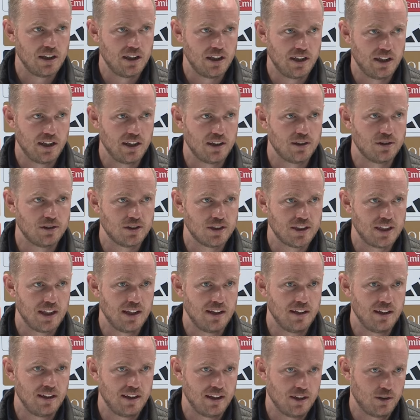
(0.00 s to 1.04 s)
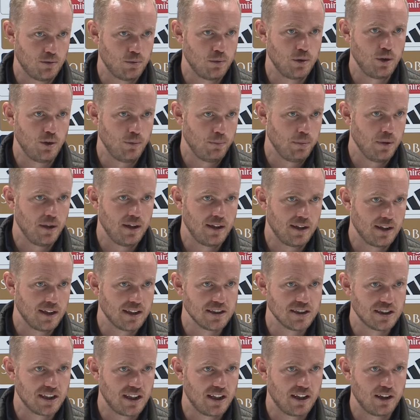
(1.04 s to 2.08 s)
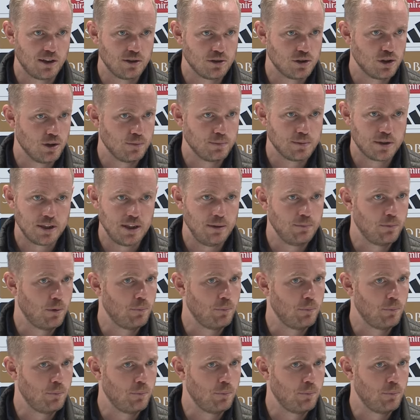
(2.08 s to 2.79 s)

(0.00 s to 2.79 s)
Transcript: and understanding that when you're playing against another top team,